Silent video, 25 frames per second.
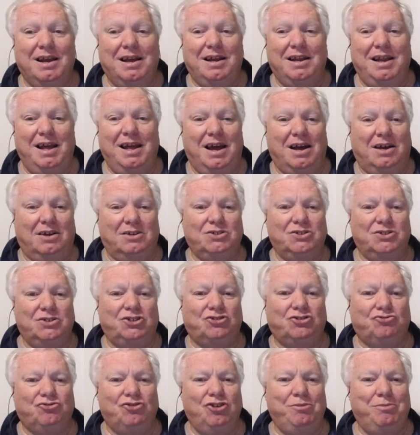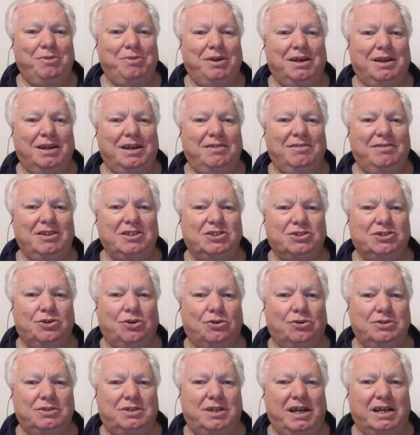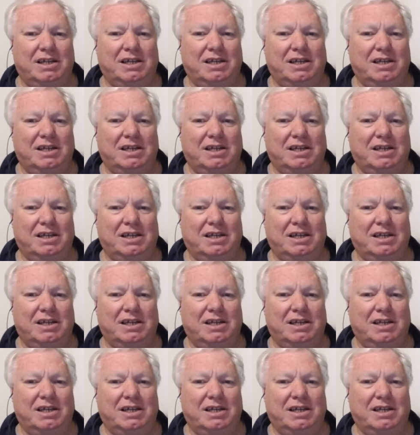Now, streaming in this context